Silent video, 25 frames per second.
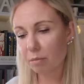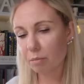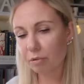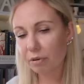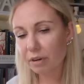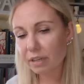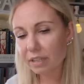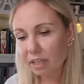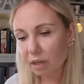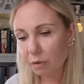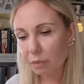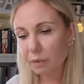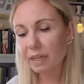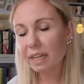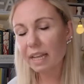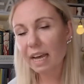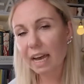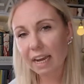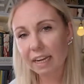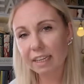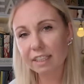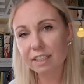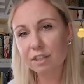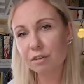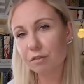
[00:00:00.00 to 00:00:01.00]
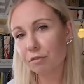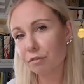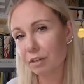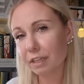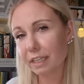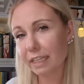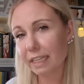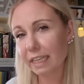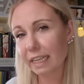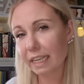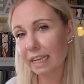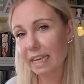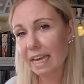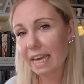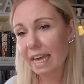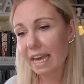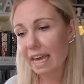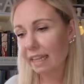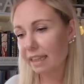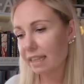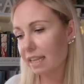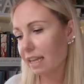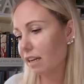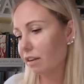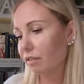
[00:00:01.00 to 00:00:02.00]
printer will act differently
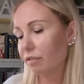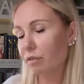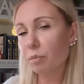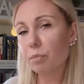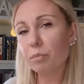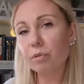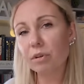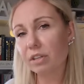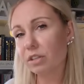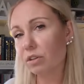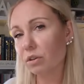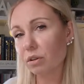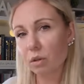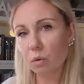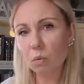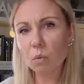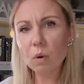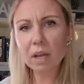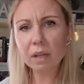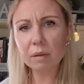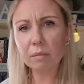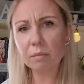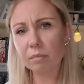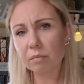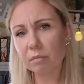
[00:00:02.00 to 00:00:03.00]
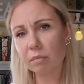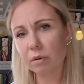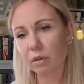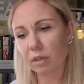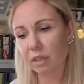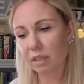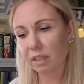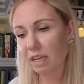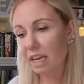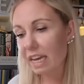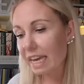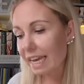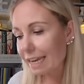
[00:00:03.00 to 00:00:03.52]
than if you print only one book.